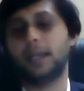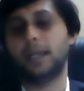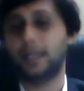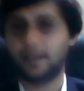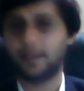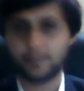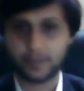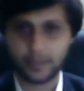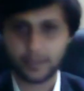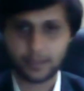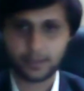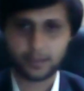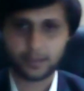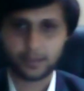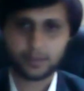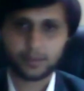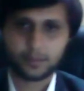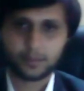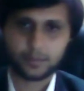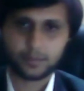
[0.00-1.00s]
I have
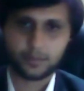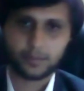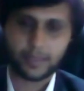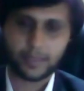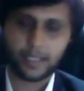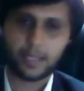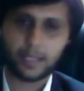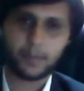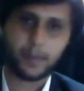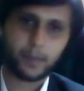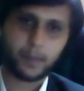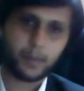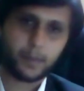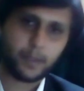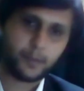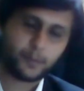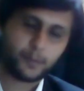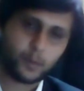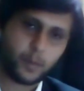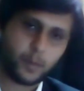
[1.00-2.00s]
done when I
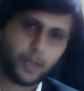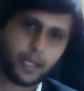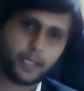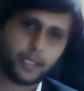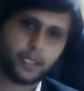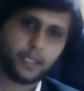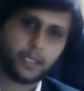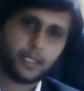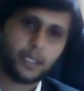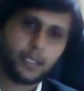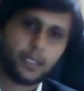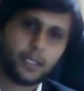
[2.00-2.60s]
prepared for my